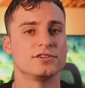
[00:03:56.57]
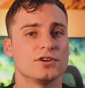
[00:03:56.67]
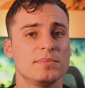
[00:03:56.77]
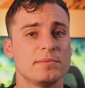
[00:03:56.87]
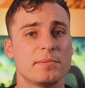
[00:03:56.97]

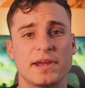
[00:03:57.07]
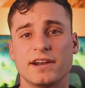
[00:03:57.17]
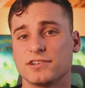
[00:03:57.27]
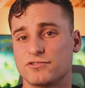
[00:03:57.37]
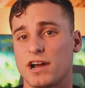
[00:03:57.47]
So be
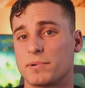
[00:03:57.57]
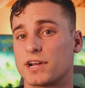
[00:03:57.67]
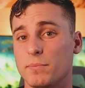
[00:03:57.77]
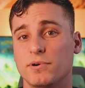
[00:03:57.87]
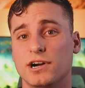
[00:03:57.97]
prepared to drop a
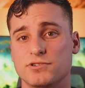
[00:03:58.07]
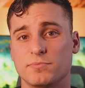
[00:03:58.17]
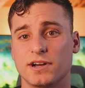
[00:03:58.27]
couple hundred